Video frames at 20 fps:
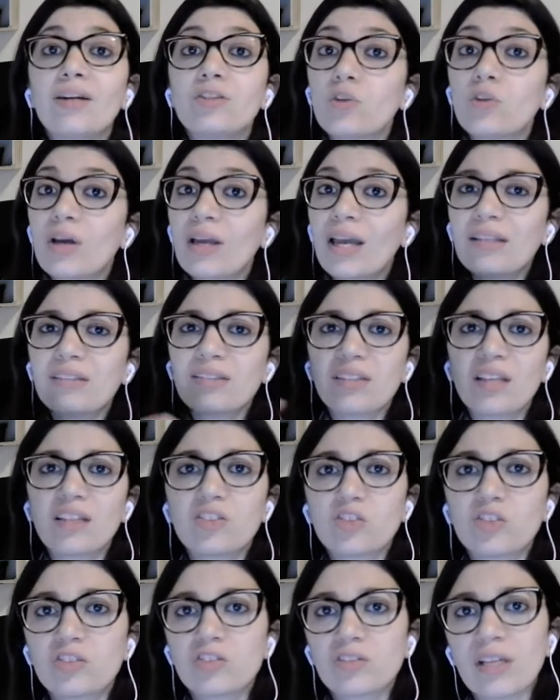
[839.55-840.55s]
So again, it's
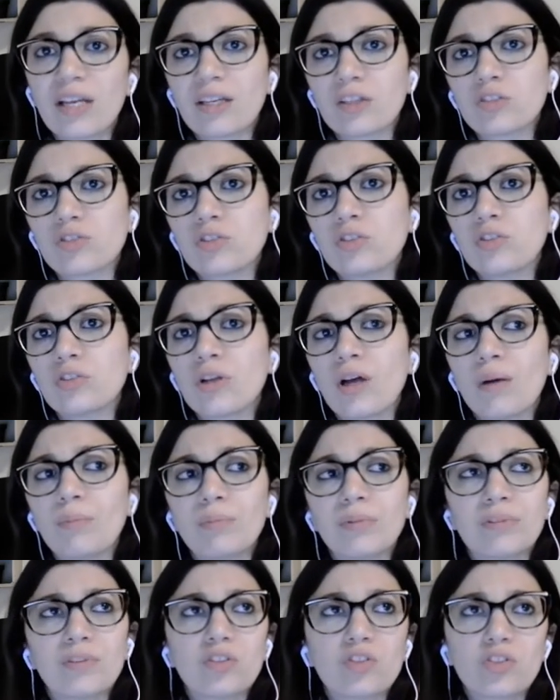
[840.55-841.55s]
not just like a school
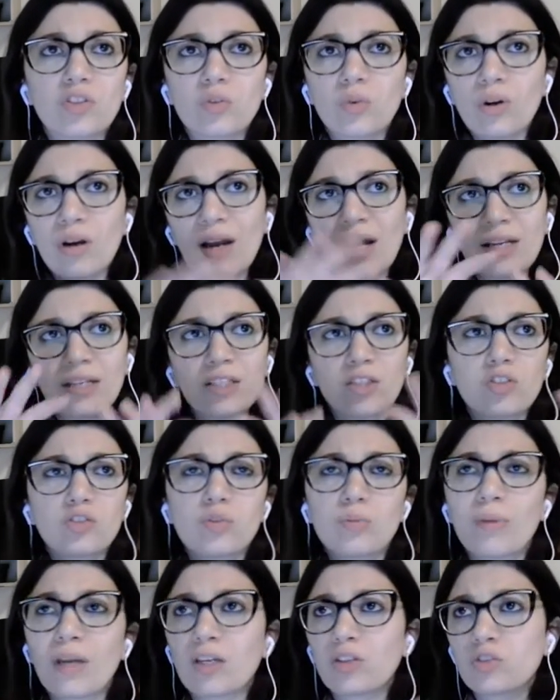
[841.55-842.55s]
competition where I need
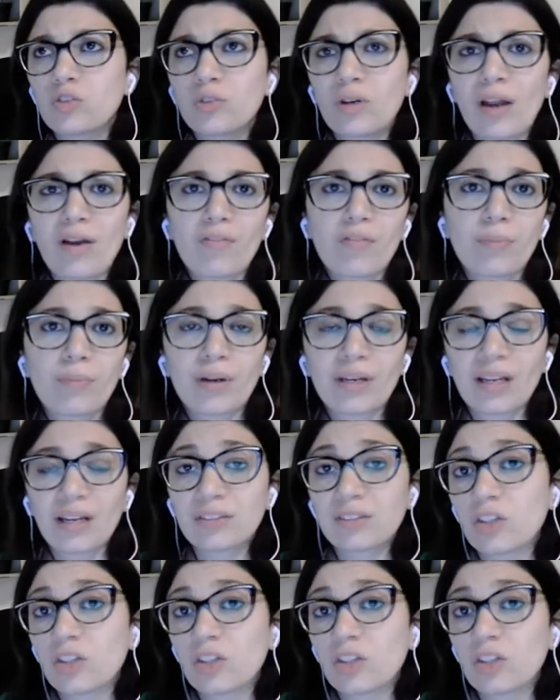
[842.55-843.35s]
to make sure everybody has